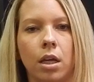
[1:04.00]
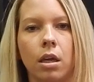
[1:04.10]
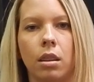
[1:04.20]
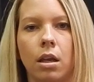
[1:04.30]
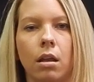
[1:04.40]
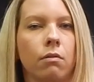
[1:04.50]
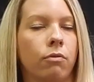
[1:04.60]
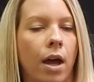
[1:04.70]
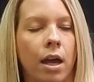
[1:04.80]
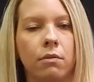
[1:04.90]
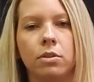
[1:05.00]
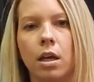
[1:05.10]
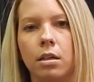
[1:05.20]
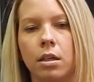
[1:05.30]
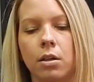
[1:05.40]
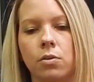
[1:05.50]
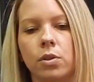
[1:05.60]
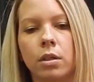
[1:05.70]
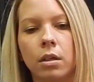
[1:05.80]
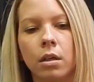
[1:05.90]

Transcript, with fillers: like in the five, ten years?